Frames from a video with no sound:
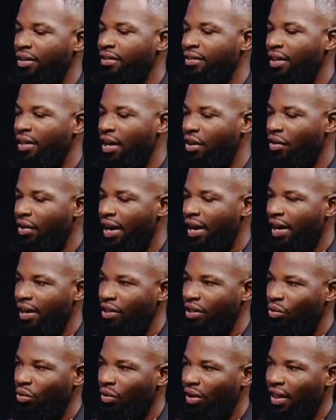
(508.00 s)

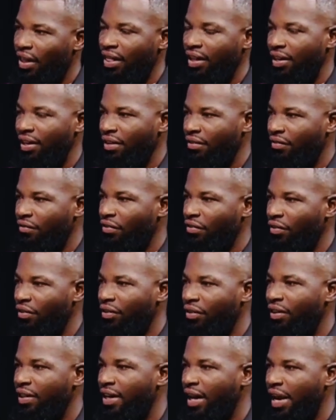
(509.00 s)
081
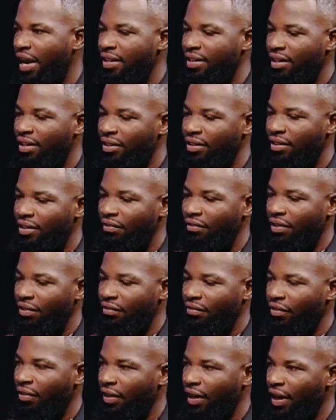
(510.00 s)
34 90
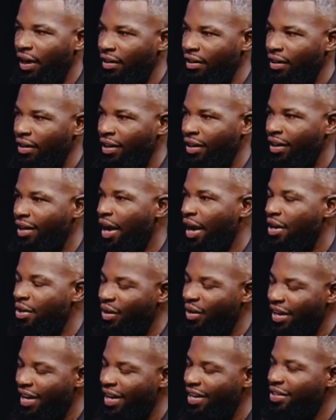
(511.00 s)
748, and
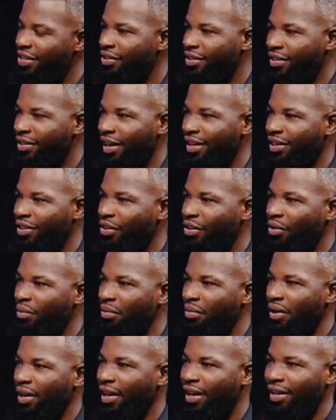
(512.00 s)
you get your signed
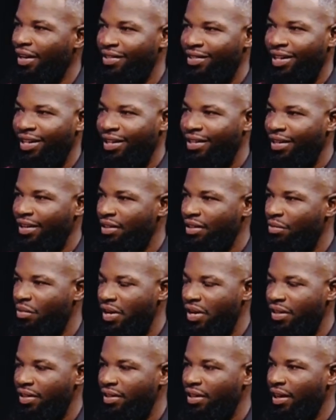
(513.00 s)
copy and start
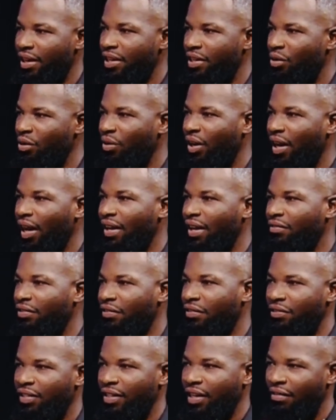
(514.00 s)
experiencing a new life
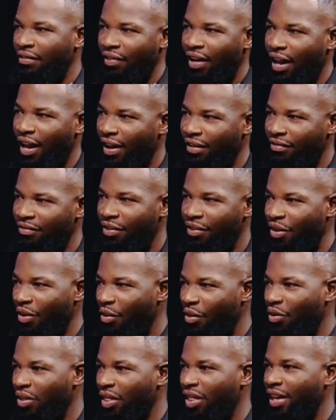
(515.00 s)
of self-love,
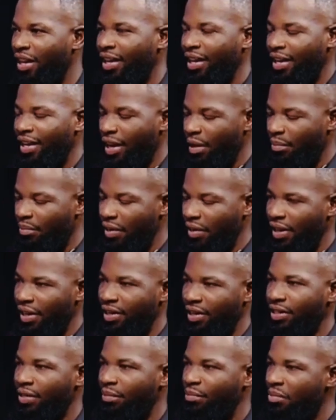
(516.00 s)
growth,
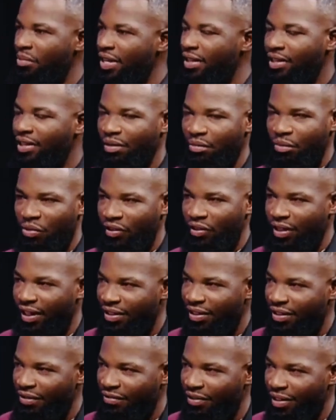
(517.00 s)
happiness, peace, and
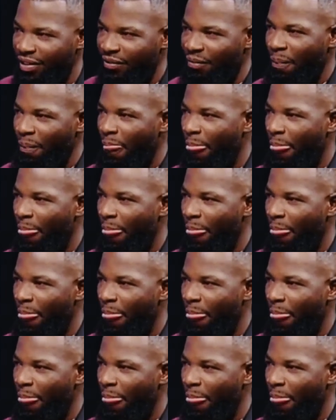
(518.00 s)
productivity.